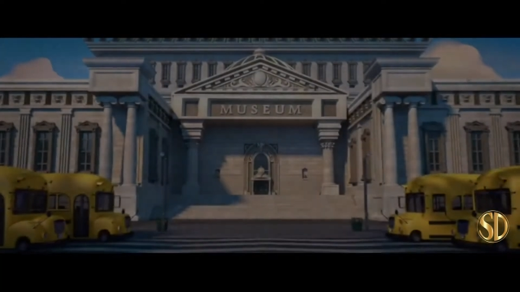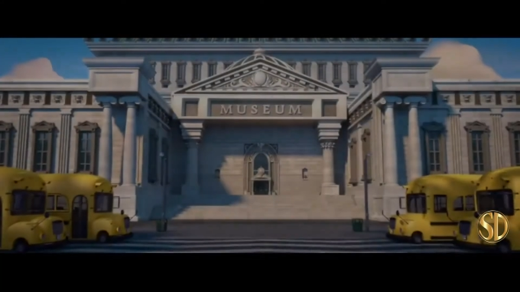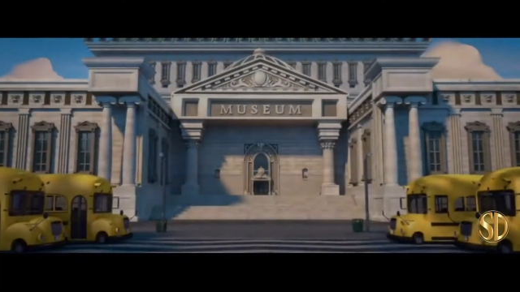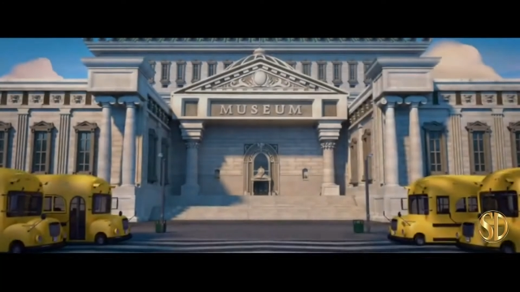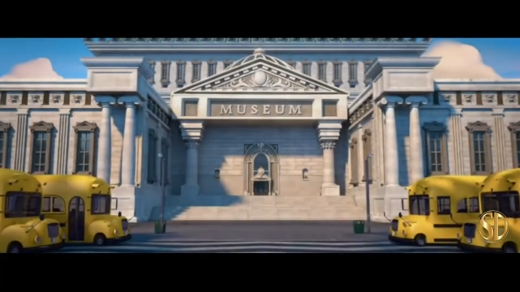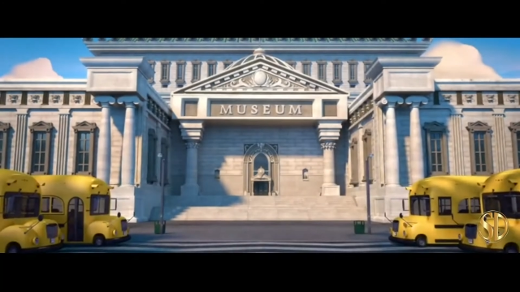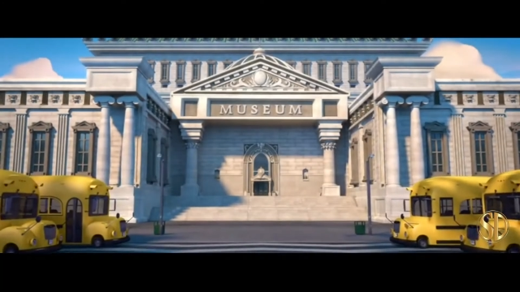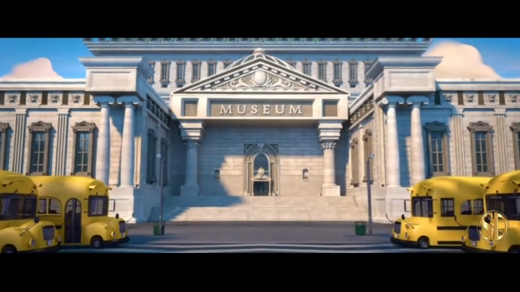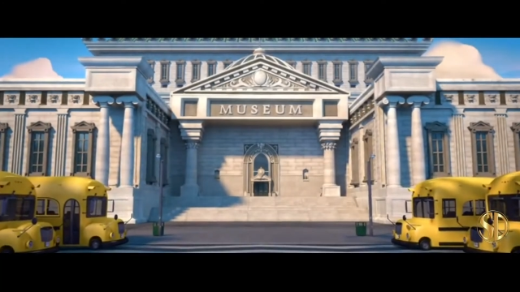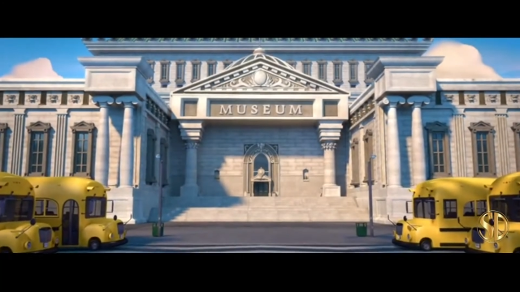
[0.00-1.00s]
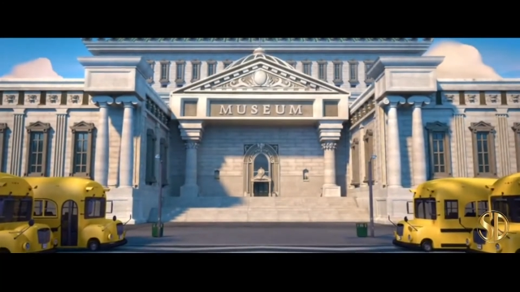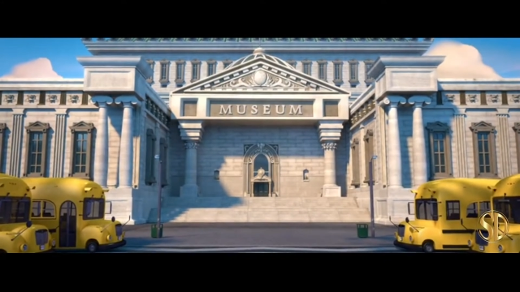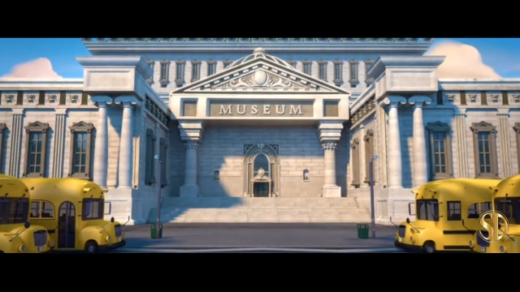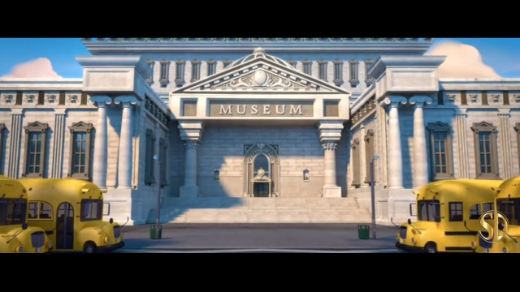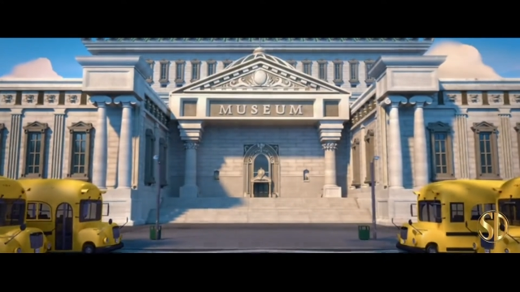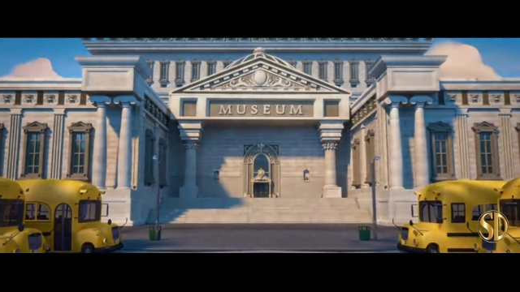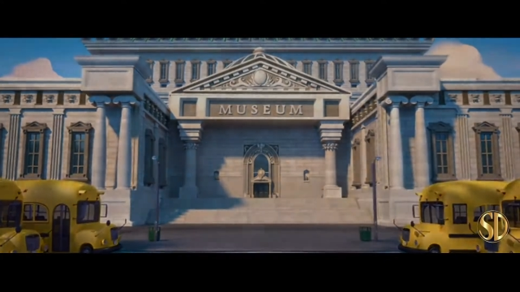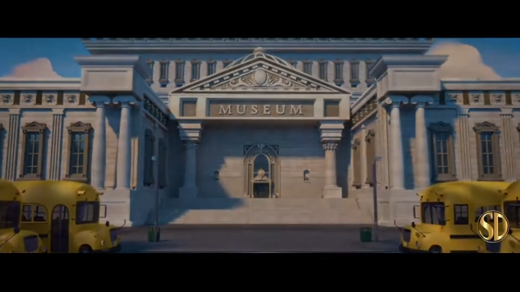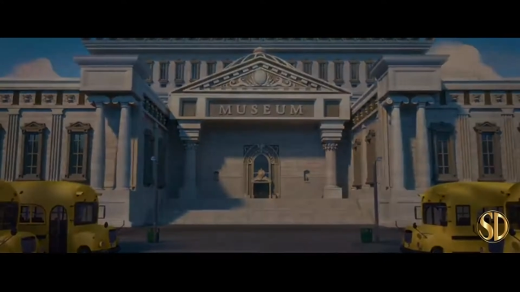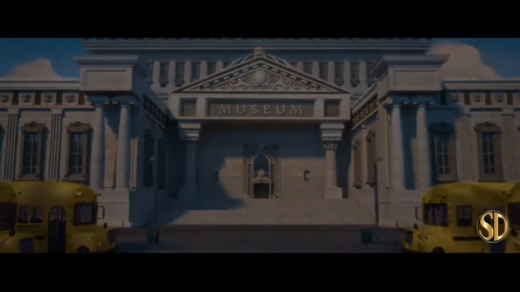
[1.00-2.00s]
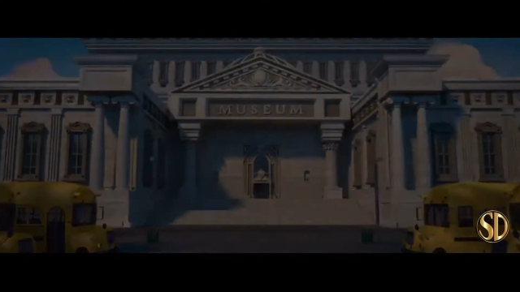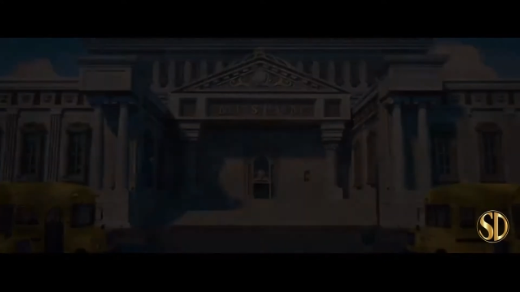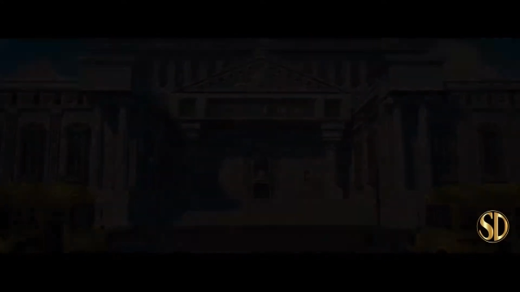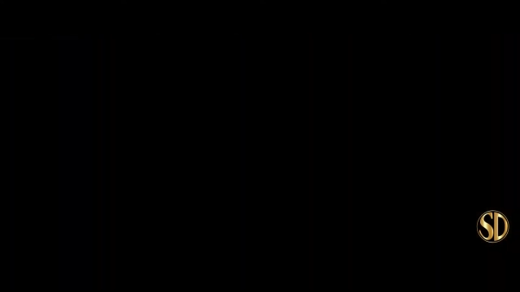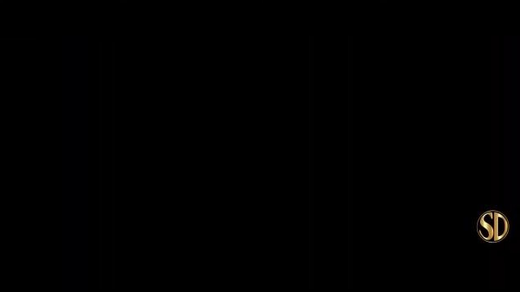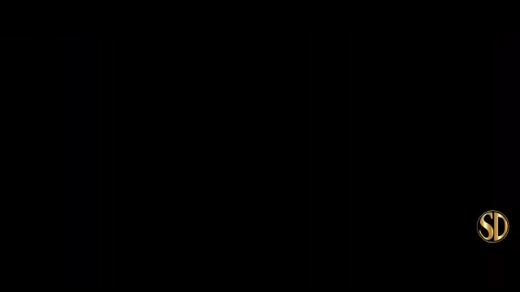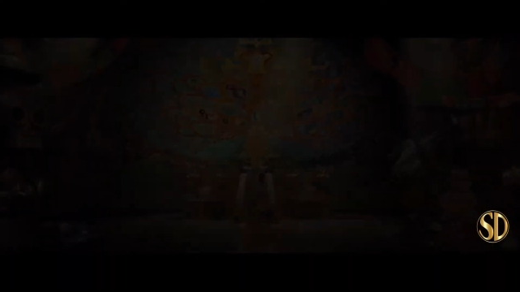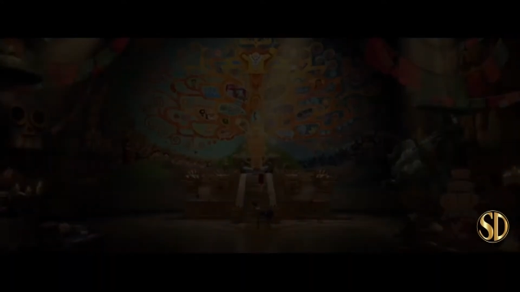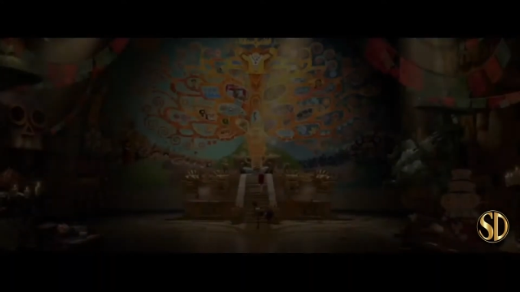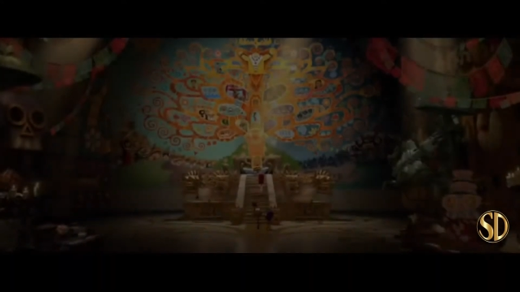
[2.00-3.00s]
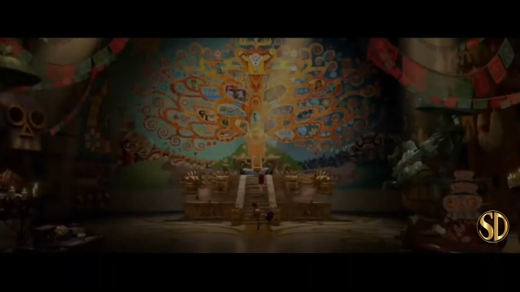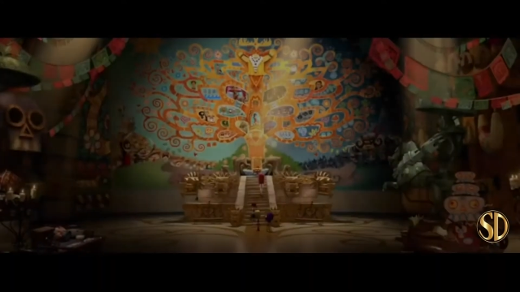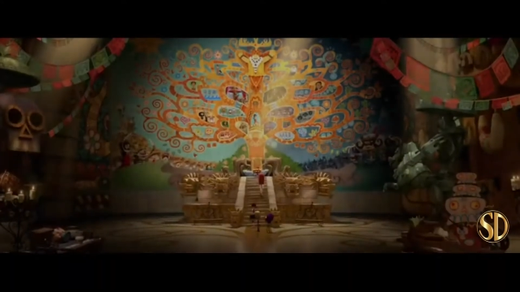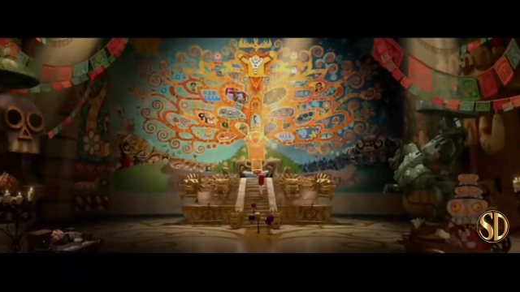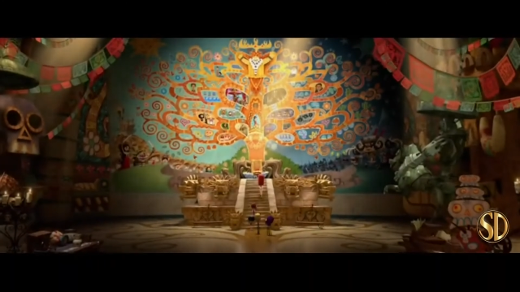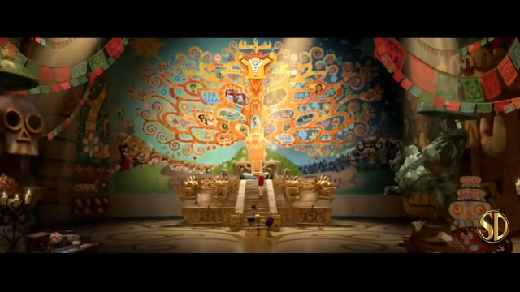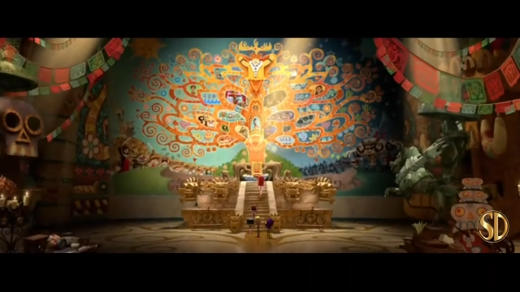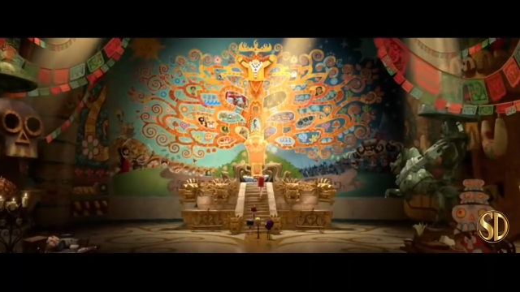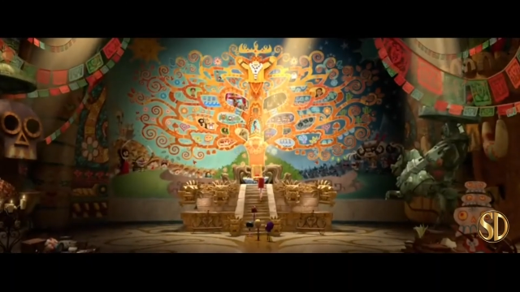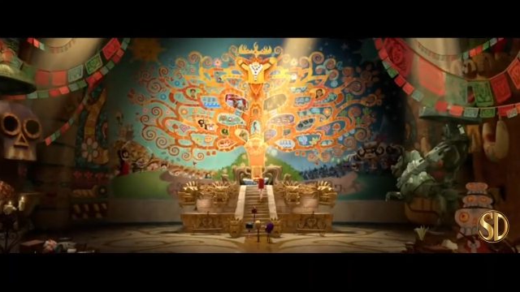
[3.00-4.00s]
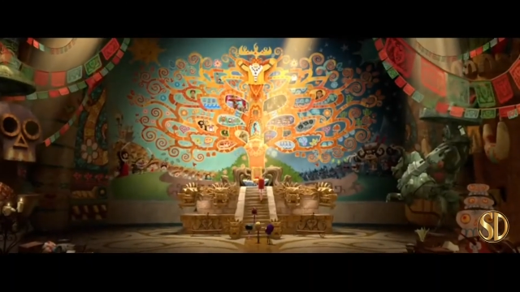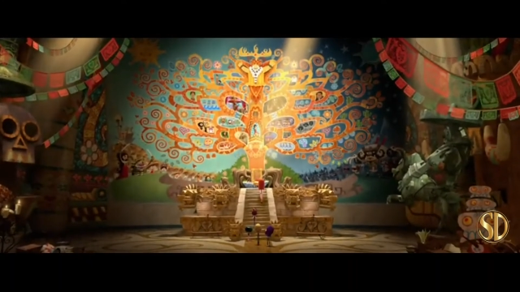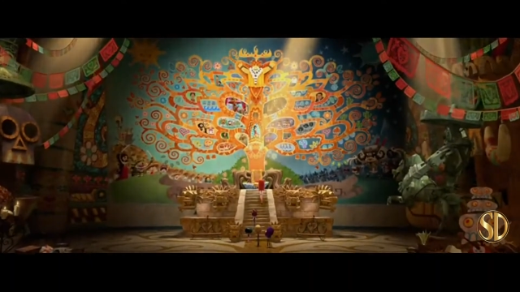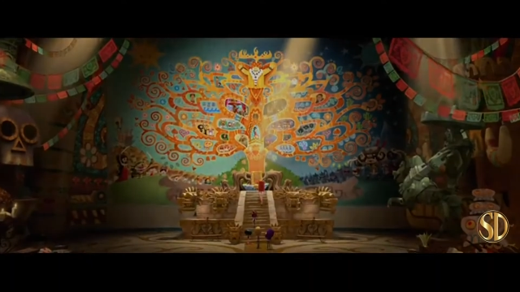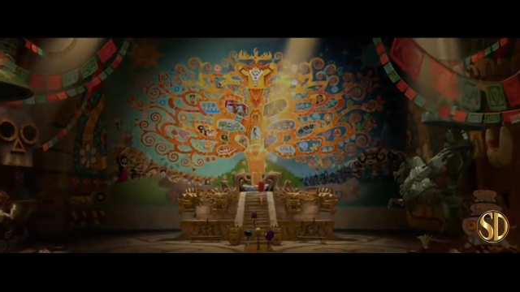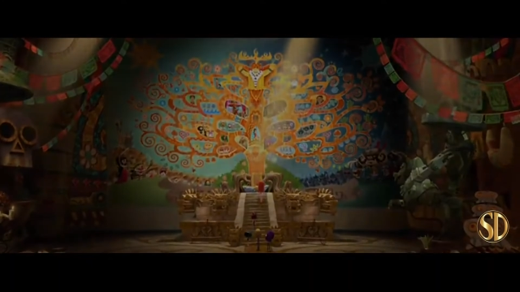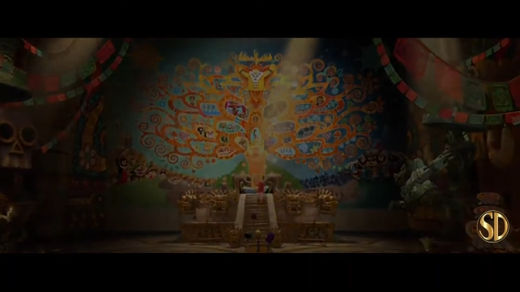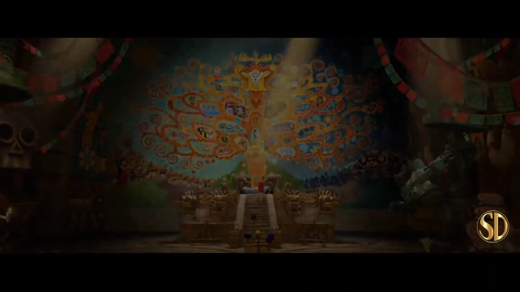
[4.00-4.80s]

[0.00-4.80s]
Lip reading: Nobody's mouth can be seen.